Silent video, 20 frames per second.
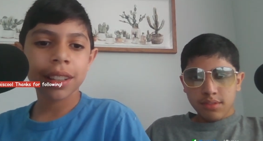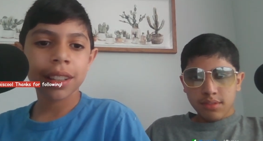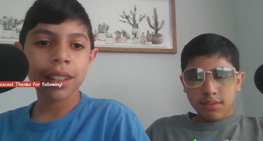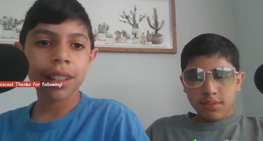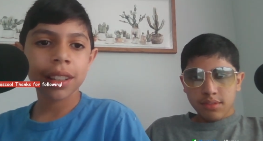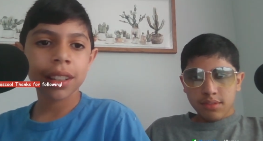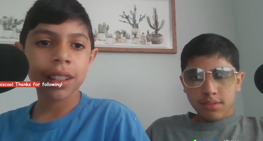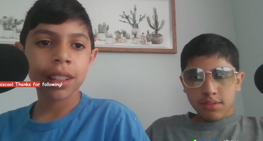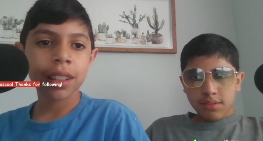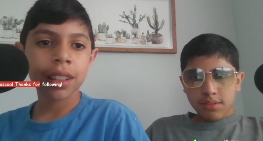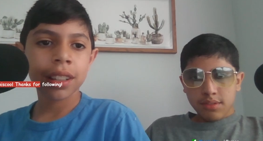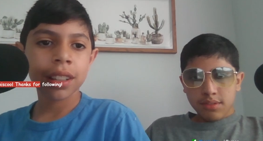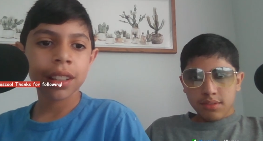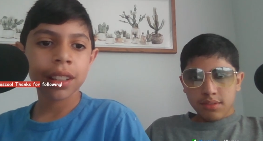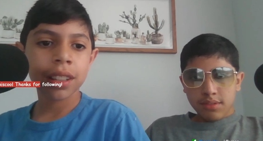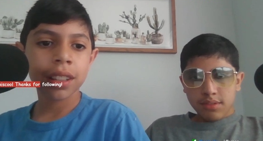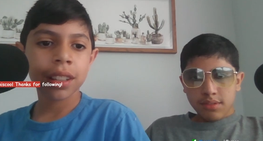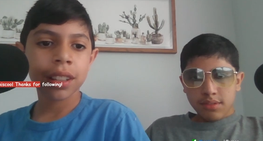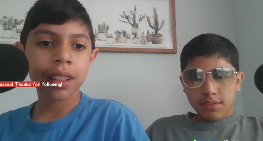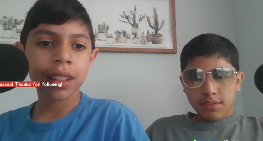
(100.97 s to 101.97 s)

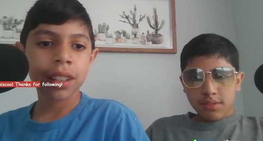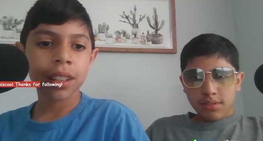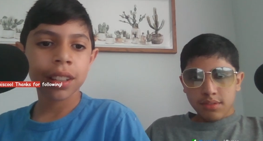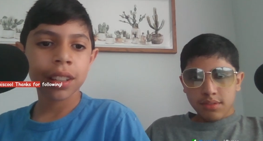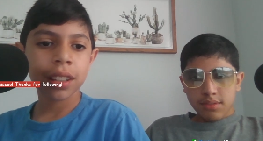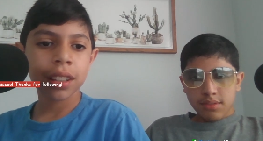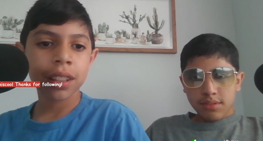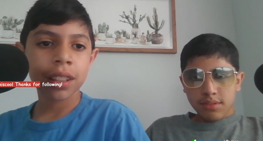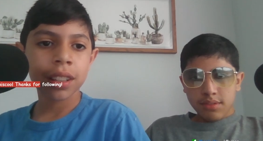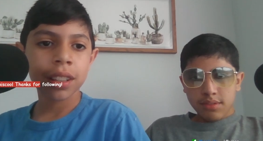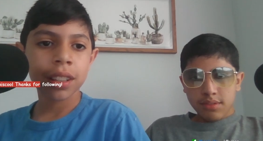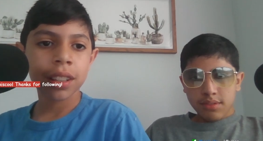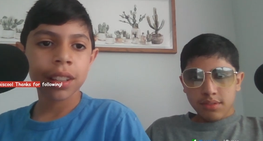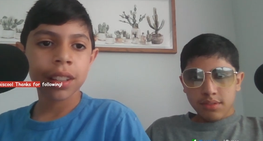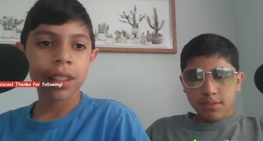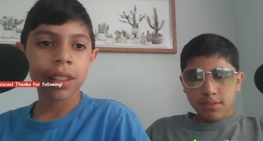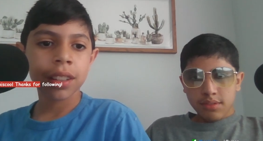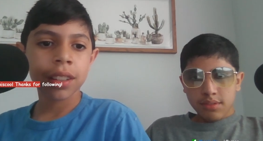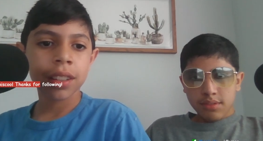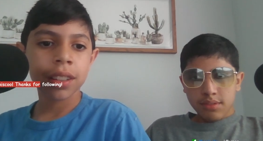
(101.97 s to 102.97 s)

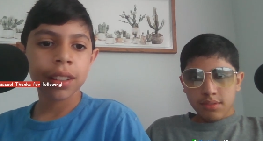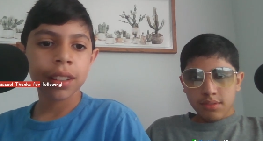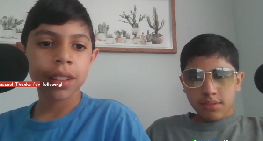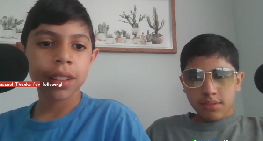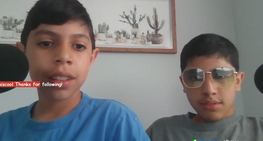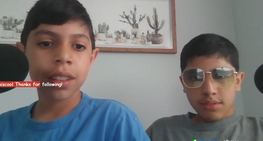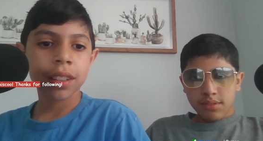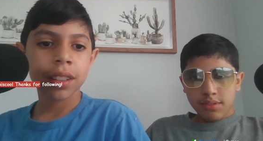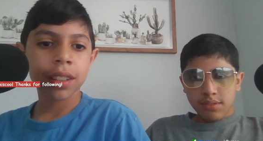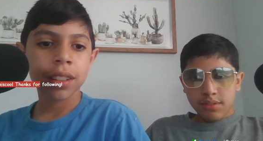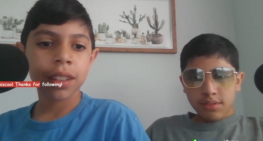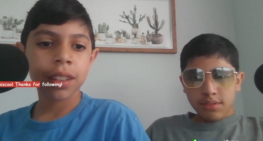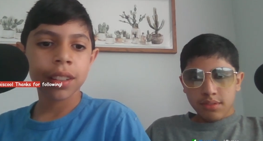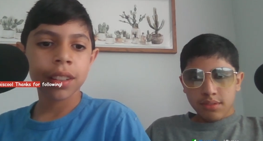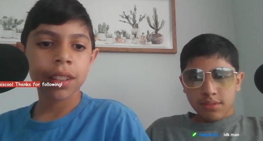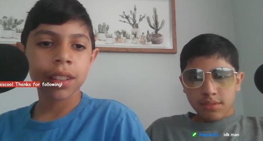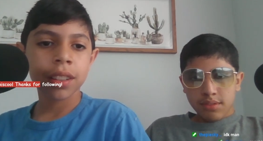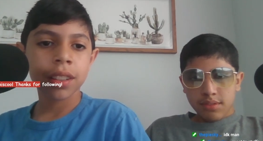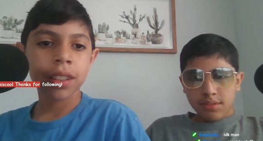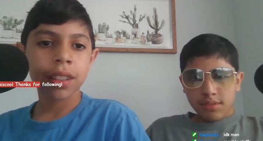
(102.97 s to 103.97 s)

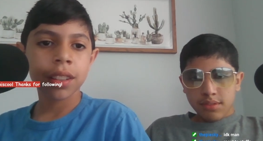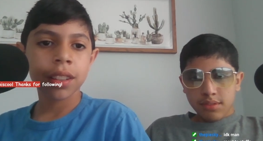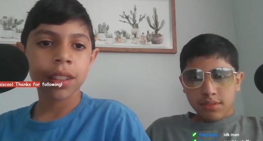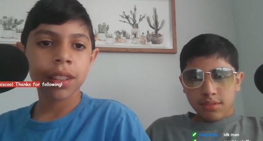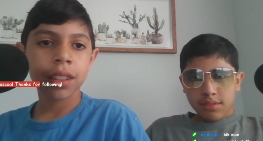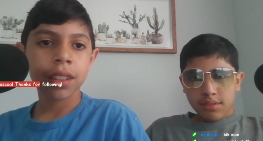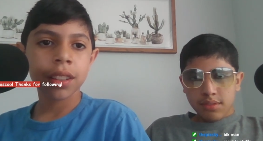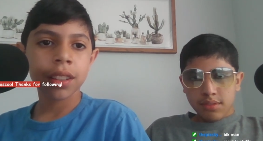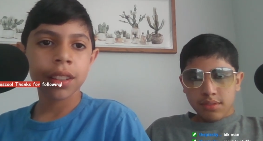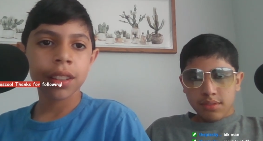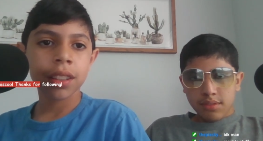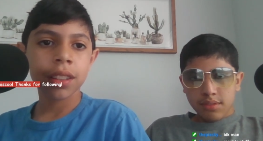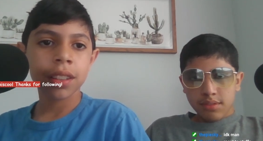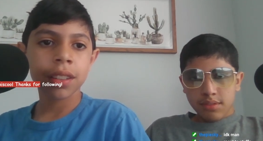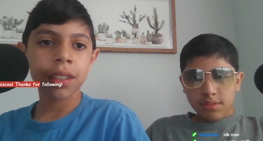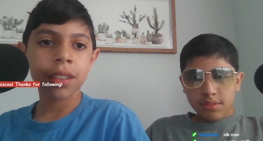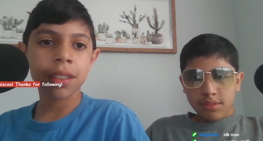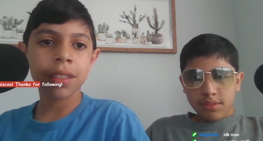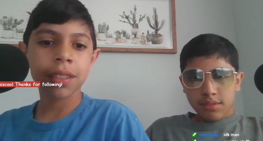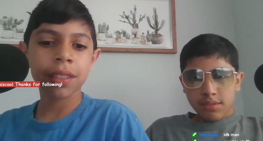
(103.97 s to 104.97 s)

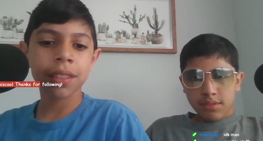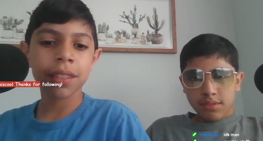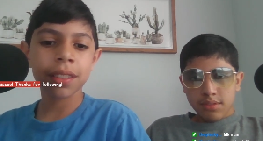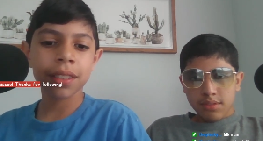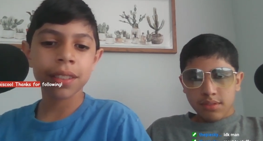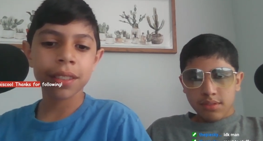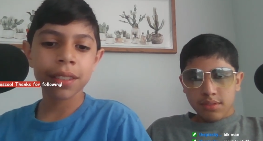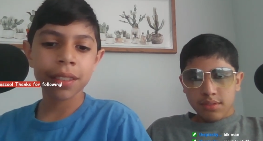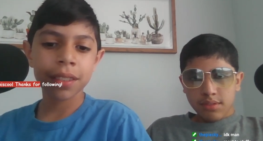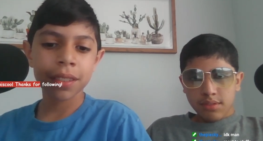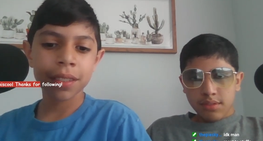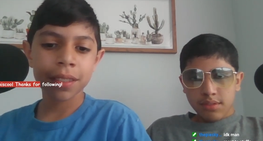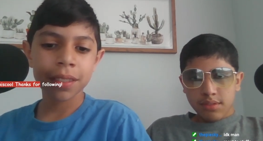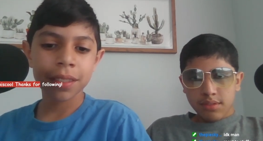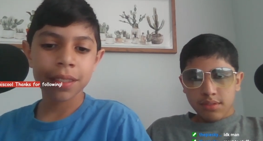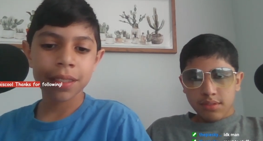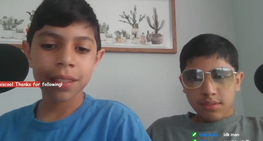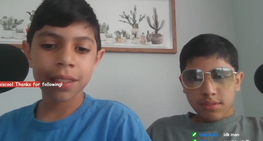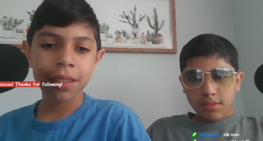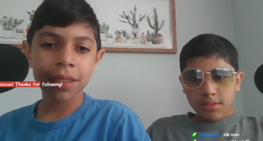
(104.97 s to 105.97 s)

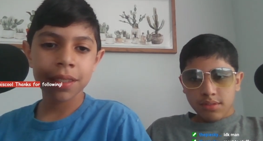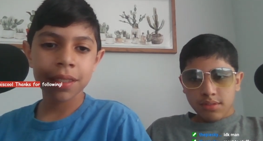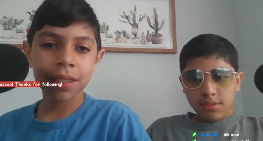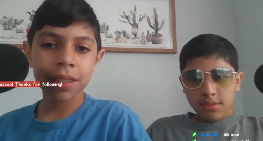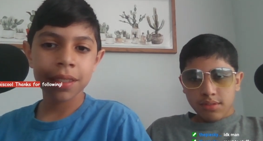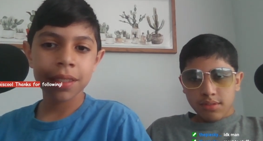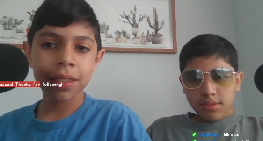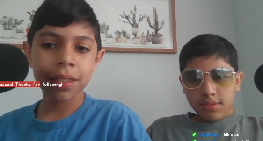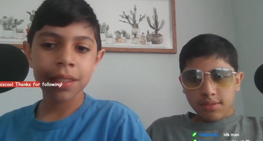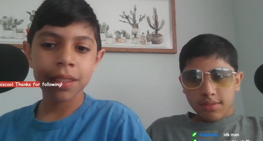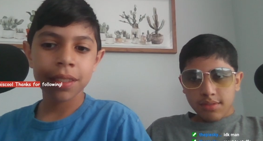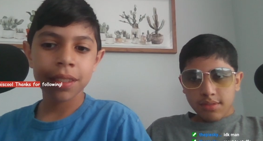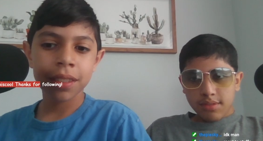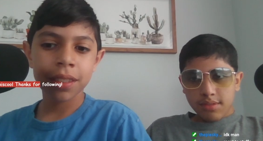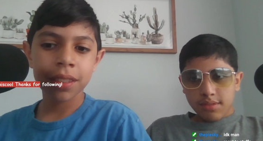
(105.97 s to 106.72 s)
No one is speaking in this clip.